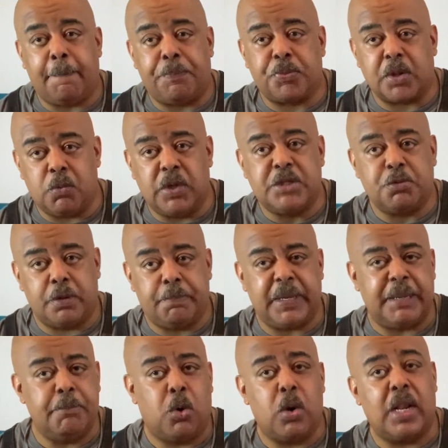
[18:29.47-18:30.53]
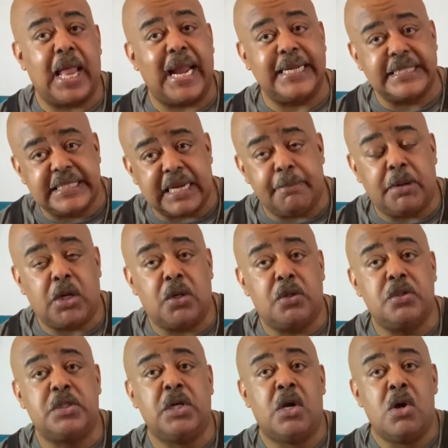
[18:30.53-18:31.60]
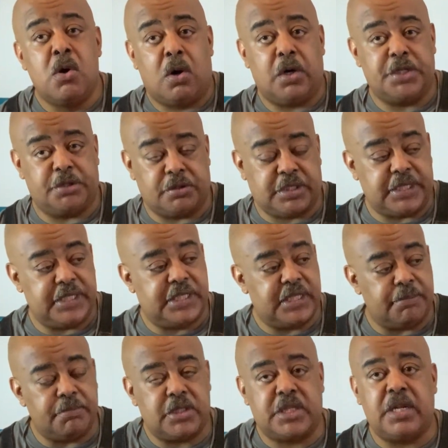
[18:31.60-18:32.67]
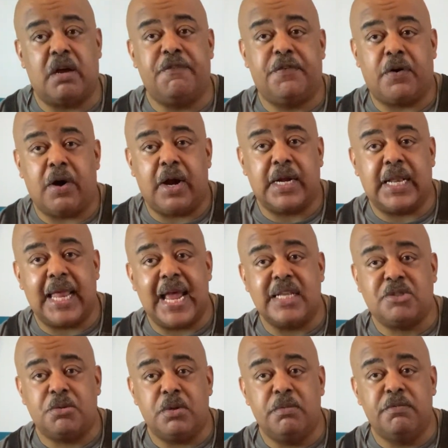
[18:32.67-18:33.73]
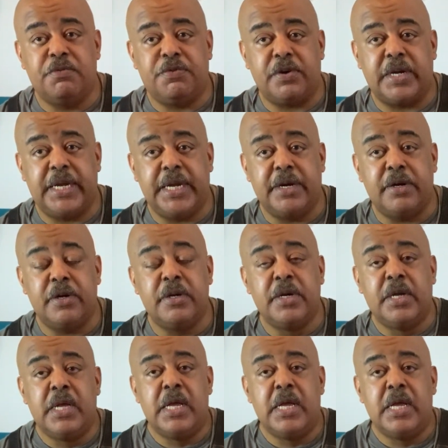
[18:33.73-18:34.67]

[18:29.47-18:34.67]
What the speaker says: which would be more like demos, or you'll see some stuff for our classroom for here.